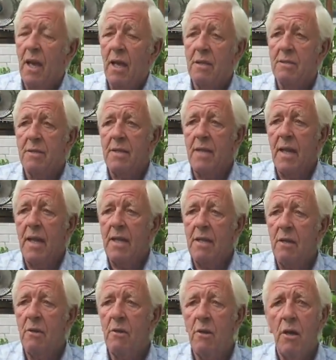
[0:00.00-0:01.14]
And
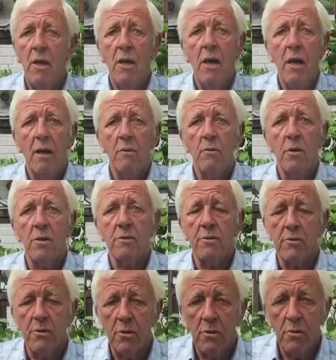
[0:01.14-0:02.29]
today I
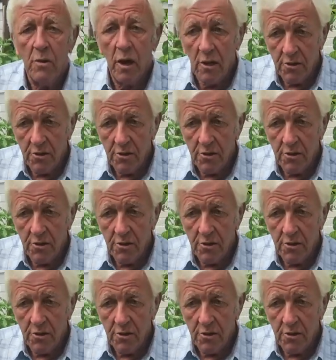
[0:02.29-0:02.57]
want to,